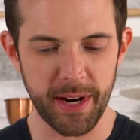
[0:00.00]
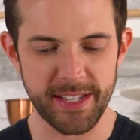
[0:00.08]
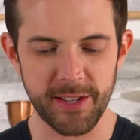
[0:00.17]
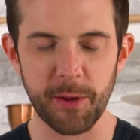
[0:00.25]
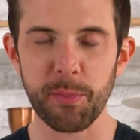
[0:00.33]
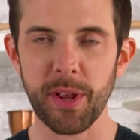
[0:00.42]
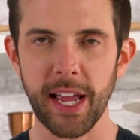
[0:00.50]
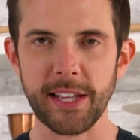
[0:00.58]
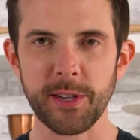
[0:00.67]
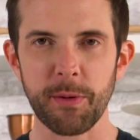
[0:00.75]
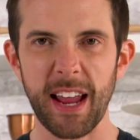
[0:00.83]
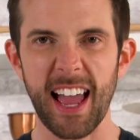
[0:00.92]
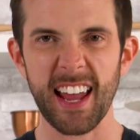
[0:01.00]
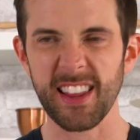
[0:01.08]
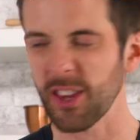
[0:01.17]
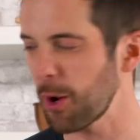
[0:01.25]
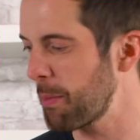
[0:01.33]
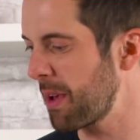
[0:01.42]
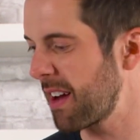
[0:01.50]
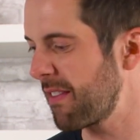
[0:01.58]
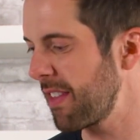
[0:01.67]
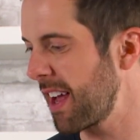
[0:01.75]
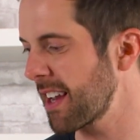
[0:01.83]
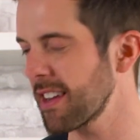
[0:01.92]
but it's a little plain, so I wanna add a little bit
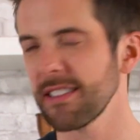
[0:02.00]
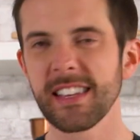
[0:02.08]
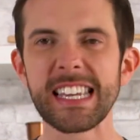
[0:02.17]
of like